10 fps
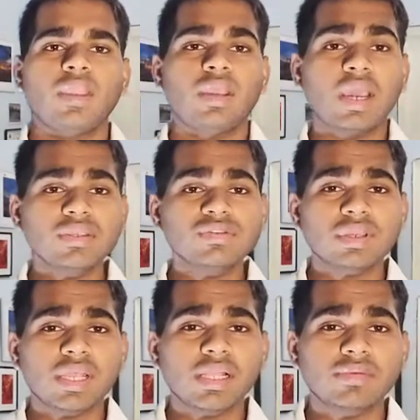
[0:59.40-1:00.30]

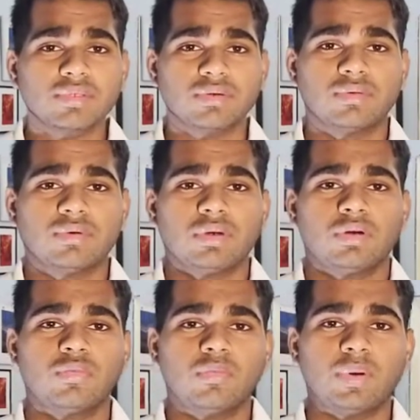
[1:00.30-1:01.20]
ISO helps you
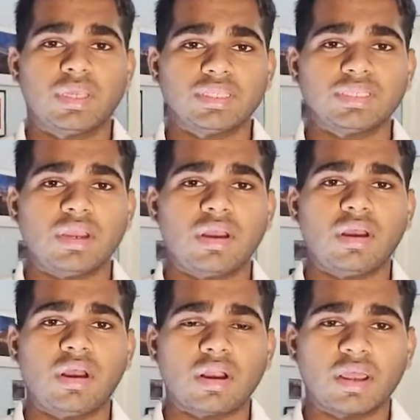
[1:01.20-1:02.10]
to place
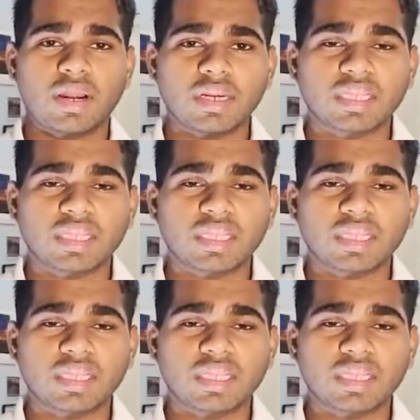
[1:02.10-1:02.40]
a correct